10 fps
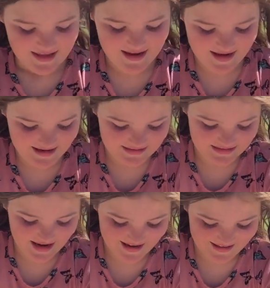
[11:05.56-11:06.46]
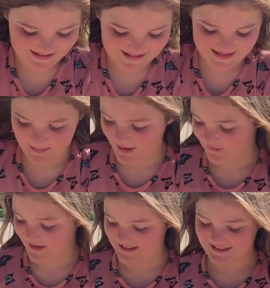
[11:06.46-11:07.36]
and I can see my
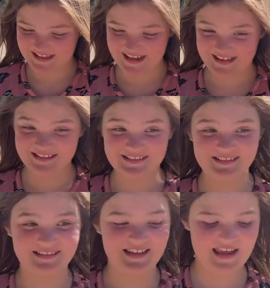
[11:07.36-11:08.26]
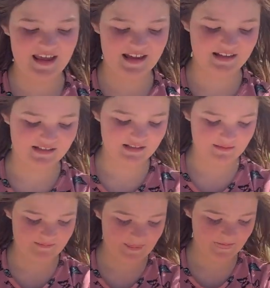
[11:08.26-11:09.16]
friends again and
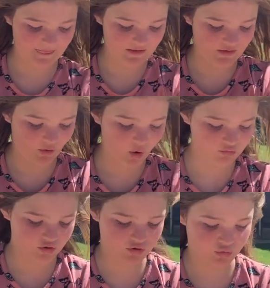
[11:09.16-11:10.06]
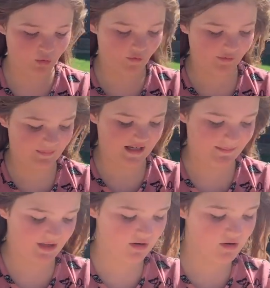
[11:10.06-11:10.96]
go to school for me
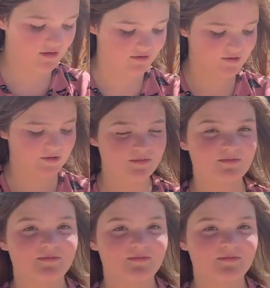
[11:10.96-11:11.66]
to be a nurse.